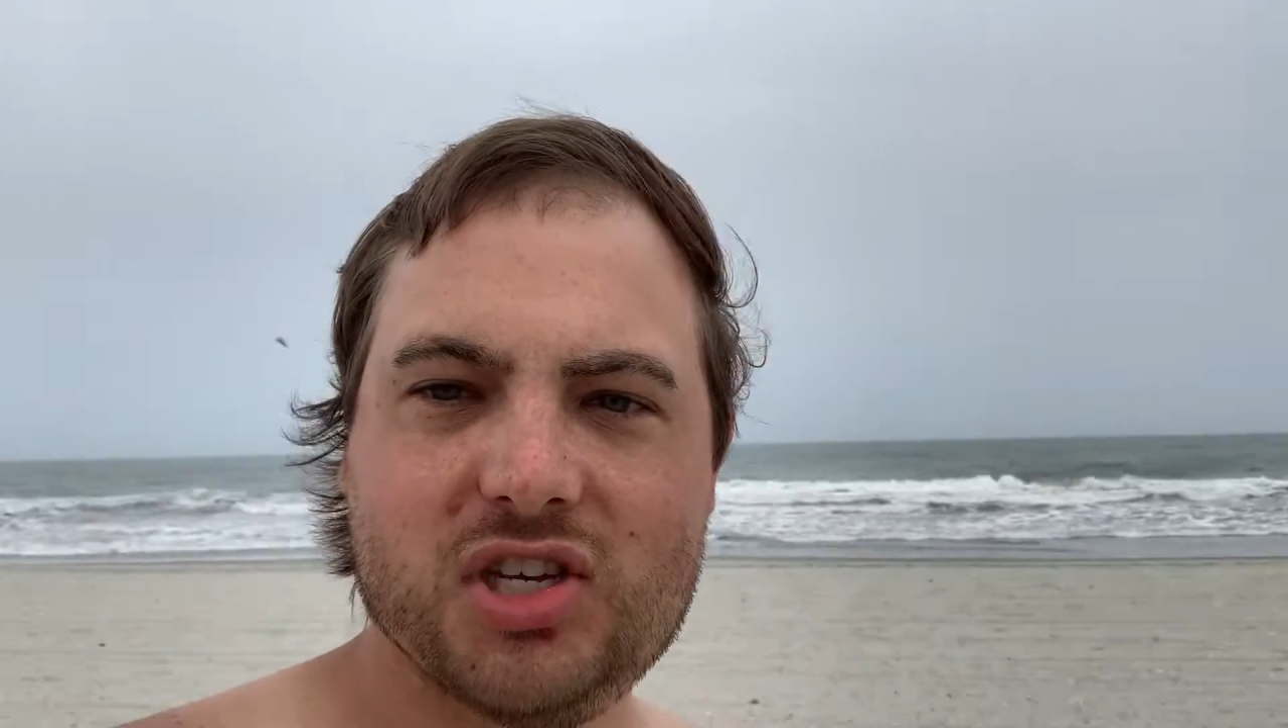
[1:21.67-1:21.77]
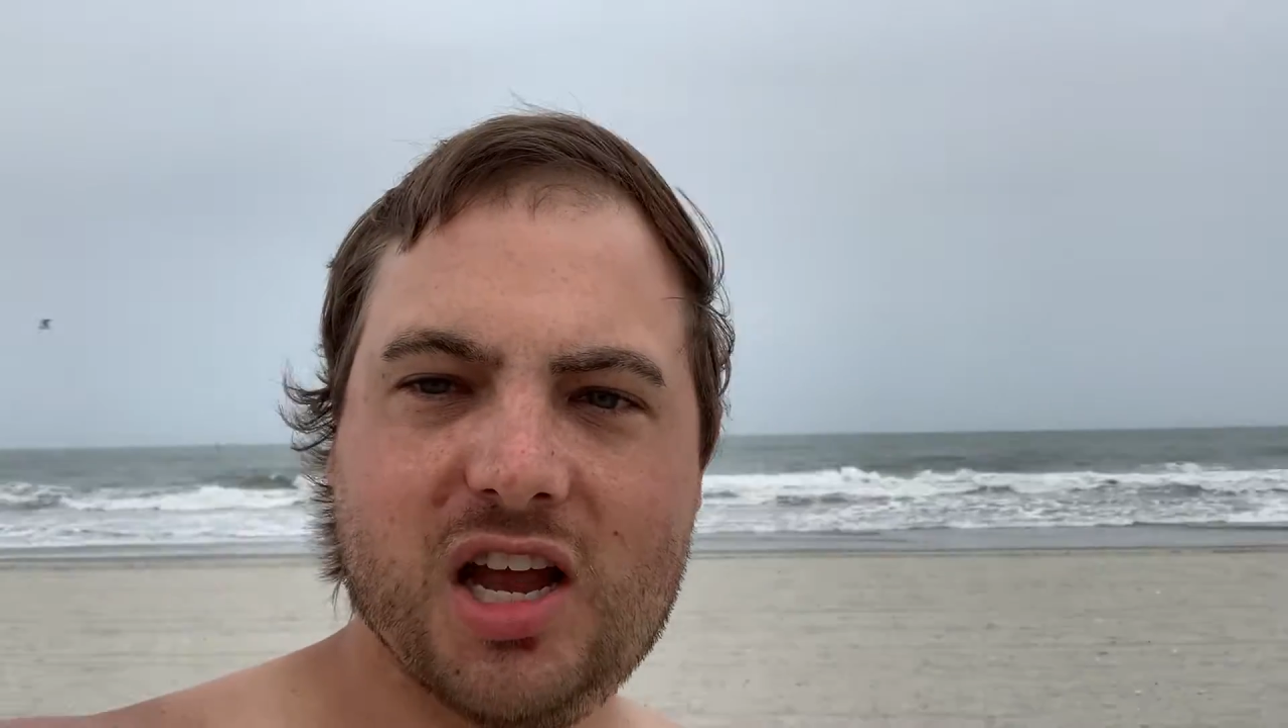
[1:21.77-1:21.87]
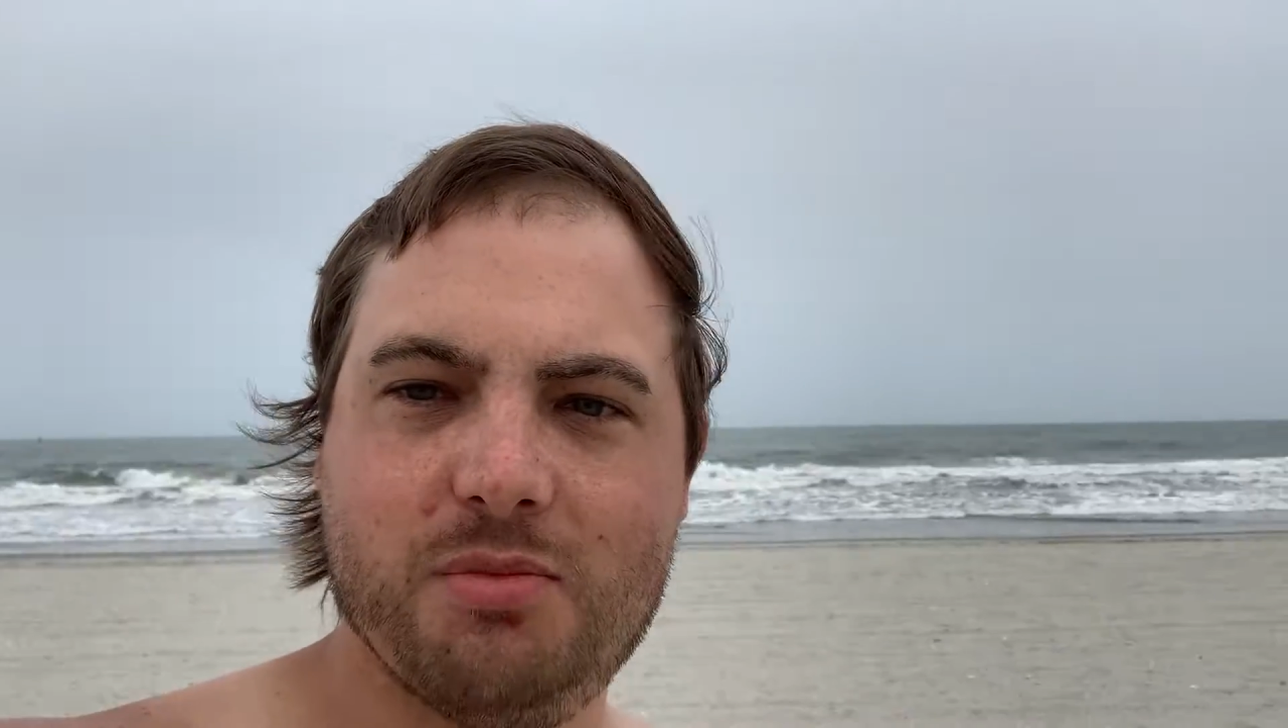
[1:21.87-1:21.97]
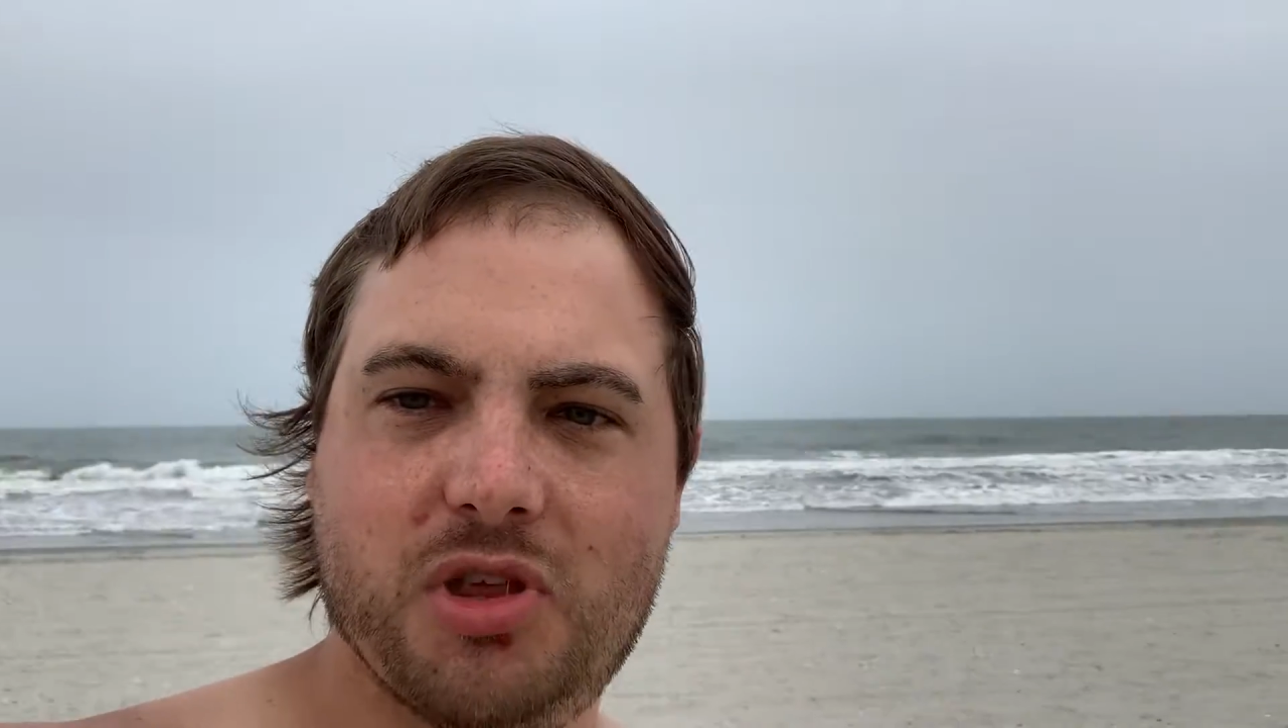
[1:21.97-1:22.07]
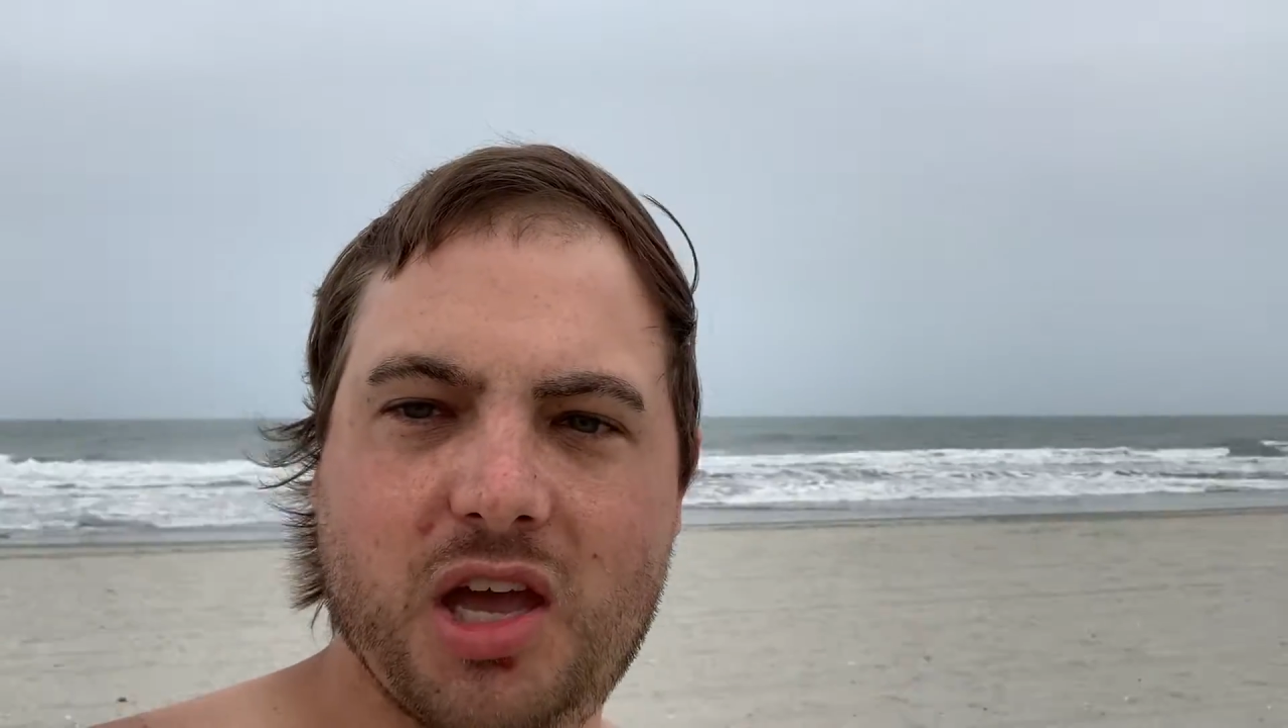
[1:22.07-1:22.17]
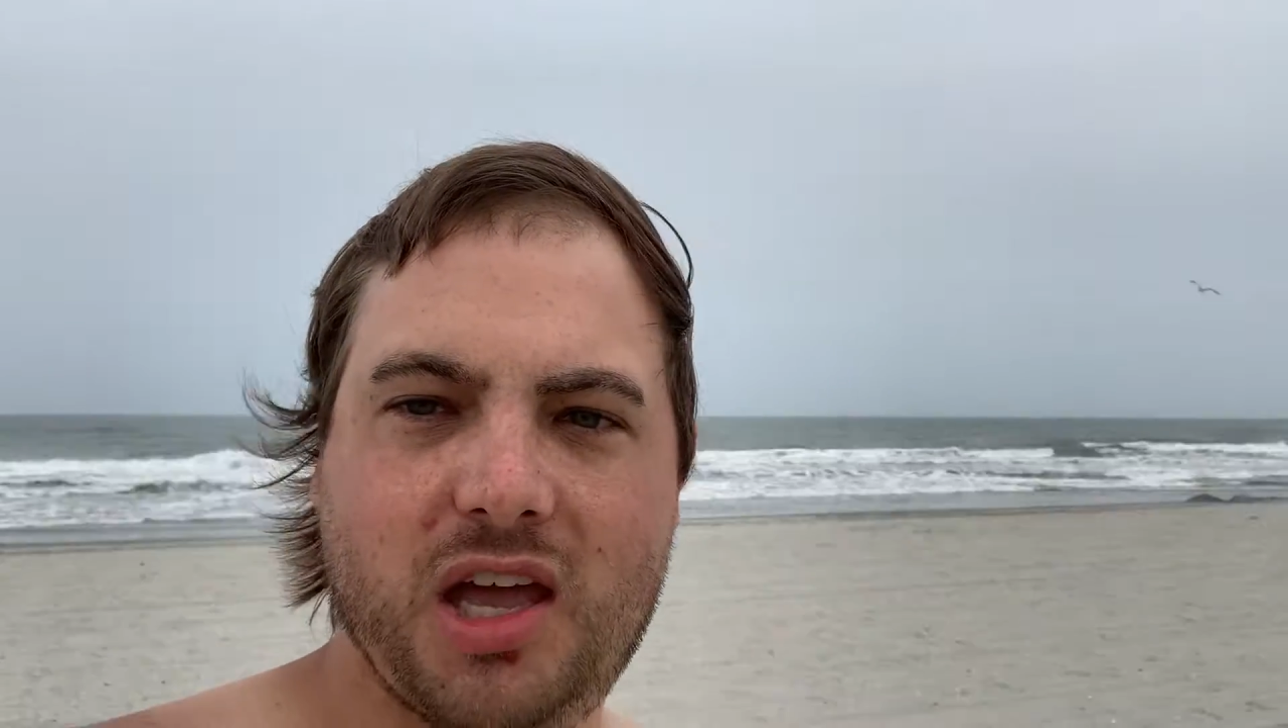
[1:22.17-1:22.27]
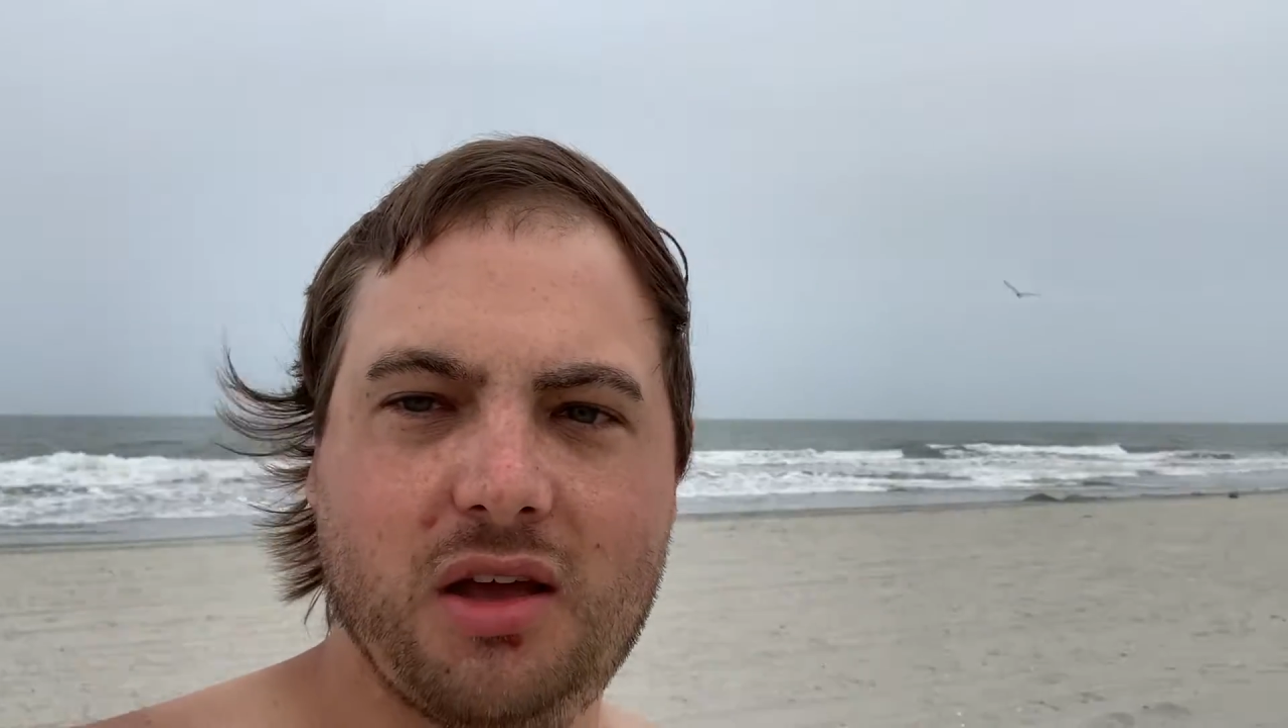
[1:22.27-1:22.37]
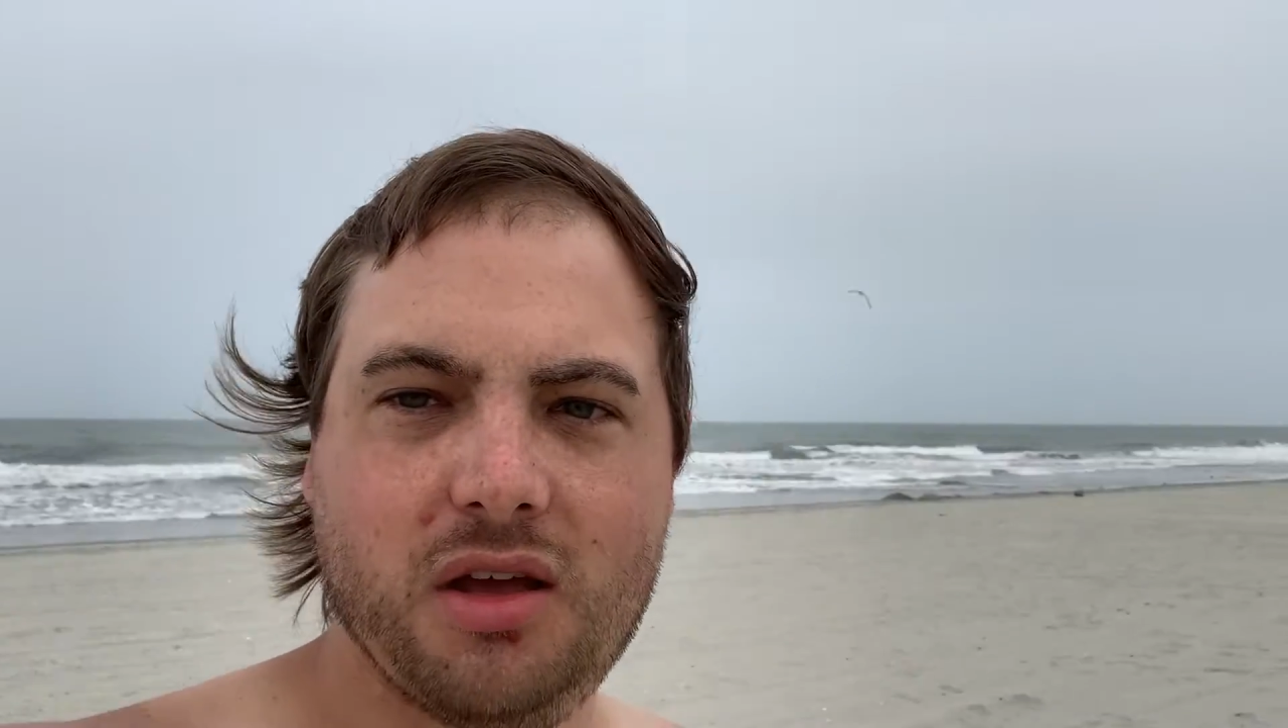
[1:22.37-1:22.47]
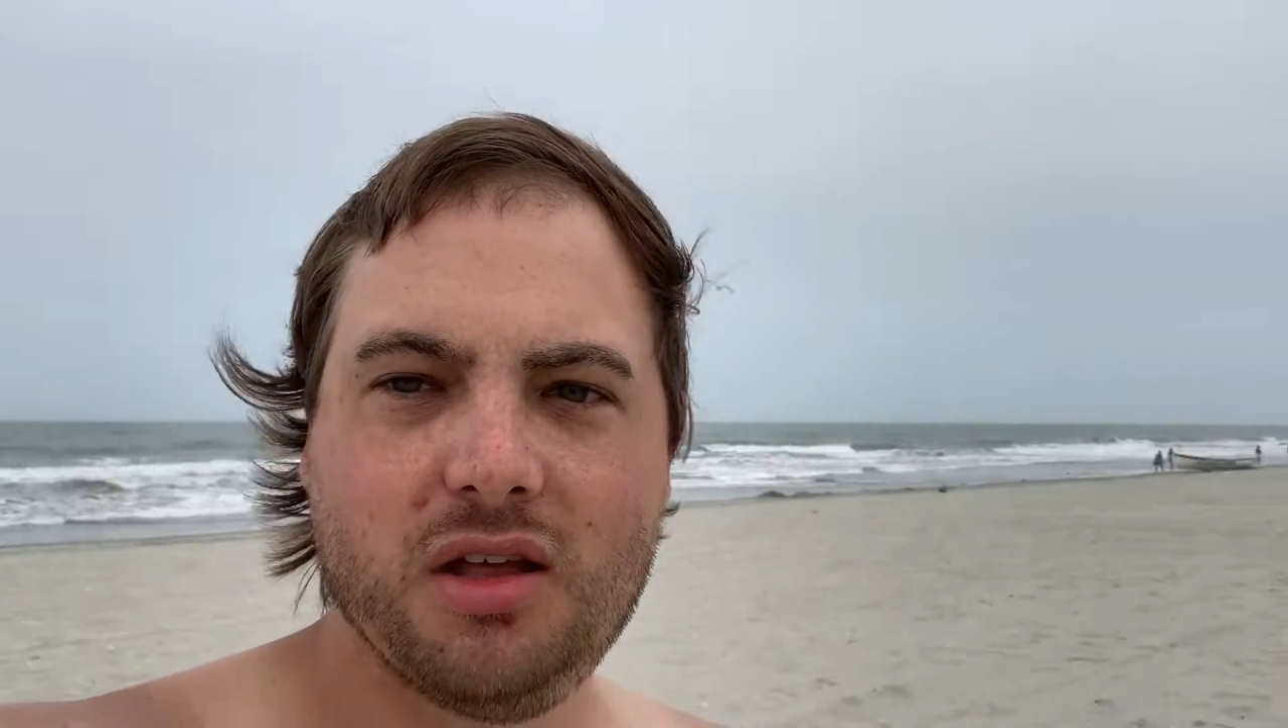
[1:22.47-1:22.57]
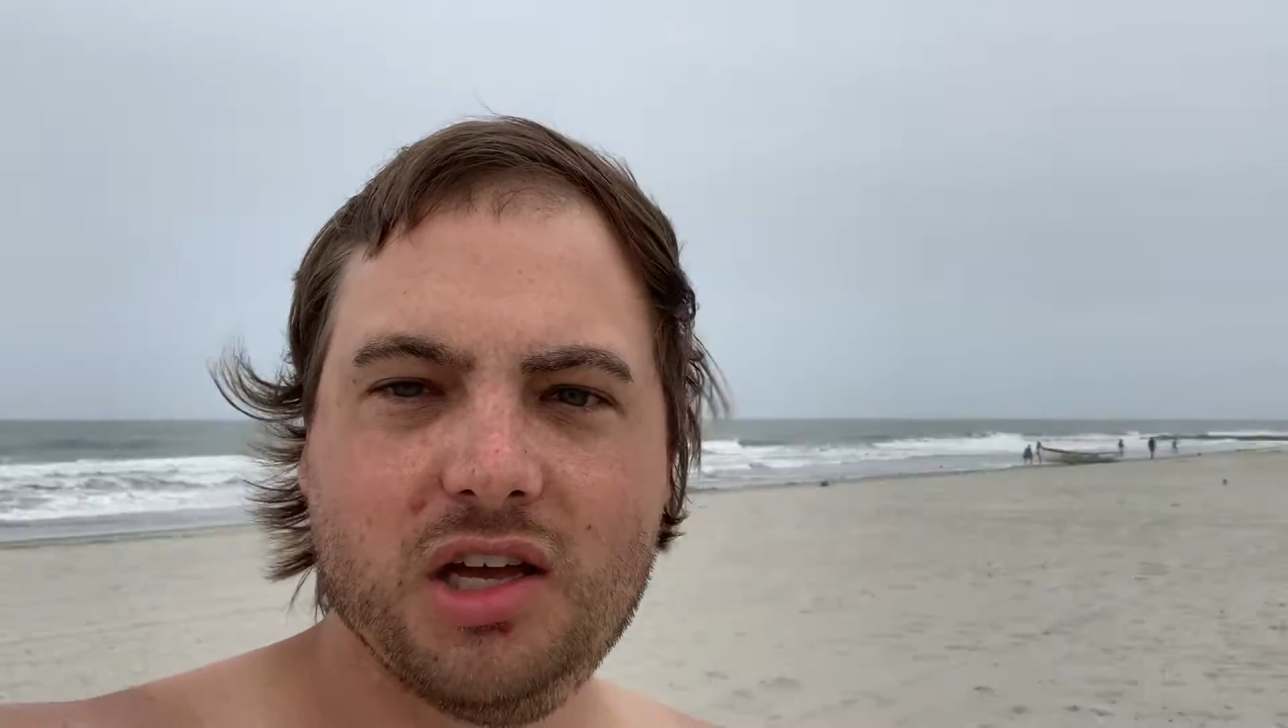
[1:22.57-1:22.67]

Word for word: same thing.